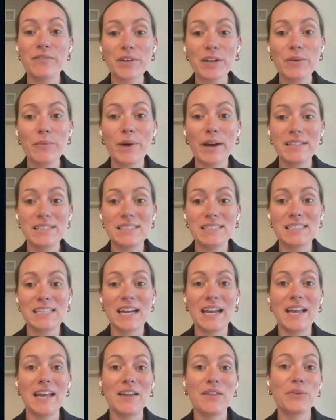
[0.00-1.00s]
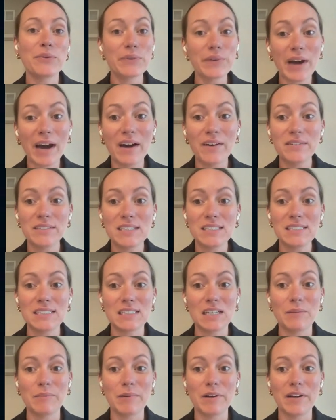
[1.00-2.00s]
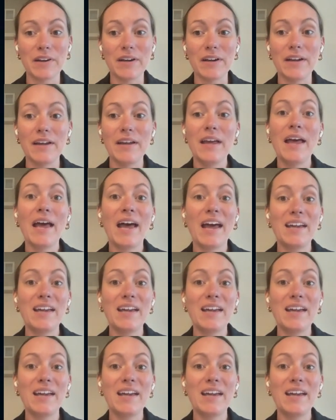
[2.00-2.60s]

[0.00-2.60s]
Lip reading: every Wednesday throughout the summer.